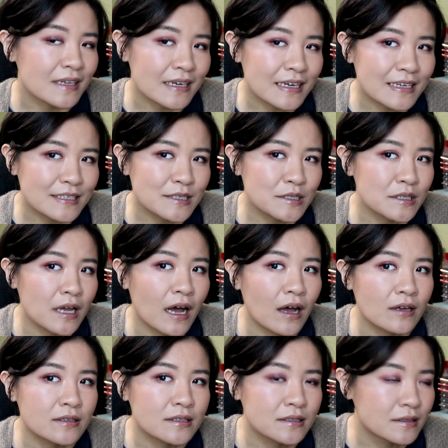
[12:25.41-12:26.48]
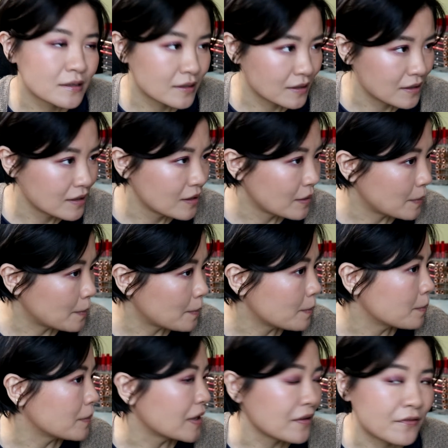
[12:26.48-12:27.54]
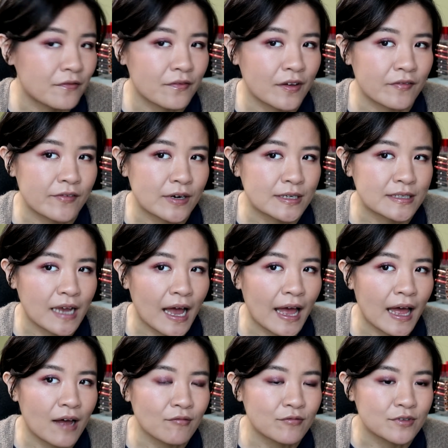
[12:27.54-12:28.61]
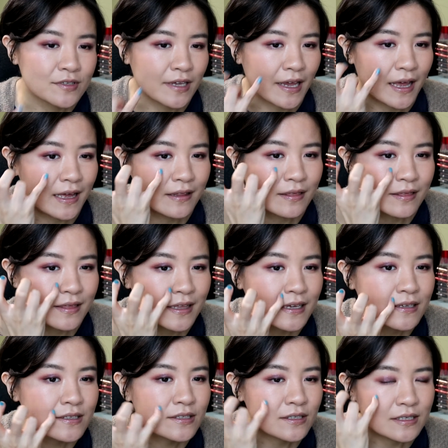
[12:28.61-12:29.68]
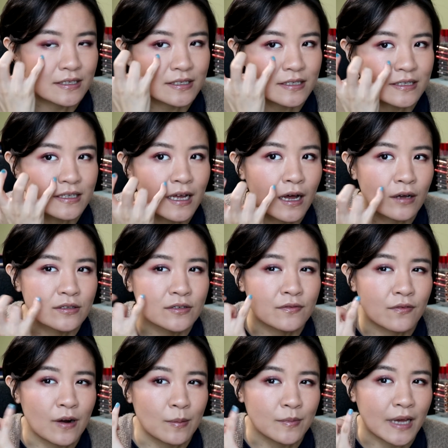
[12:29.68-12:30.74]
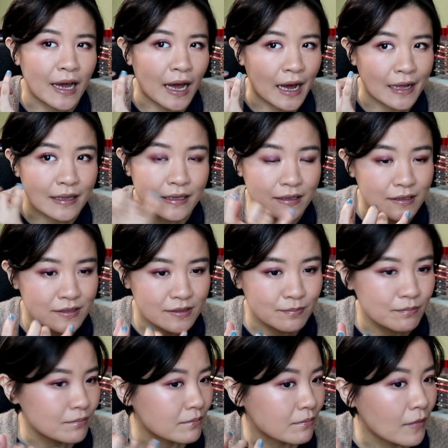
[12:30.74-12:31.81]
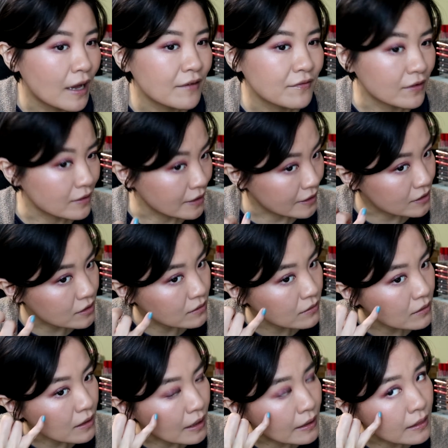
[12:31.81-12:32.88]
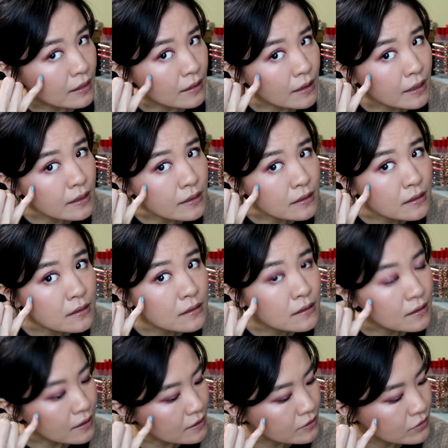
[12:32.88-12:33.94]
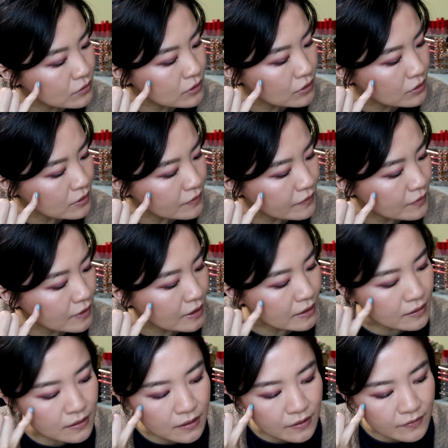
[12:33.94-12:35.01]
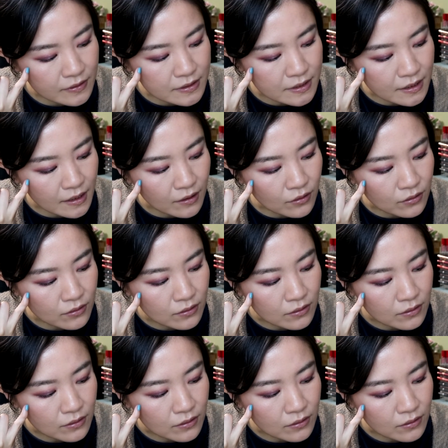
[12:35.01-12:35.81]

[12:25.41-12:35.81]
It's not my favorite, I have to say, and this is not from that highlight, it's my foundation, and this, I don't know if you can even tell.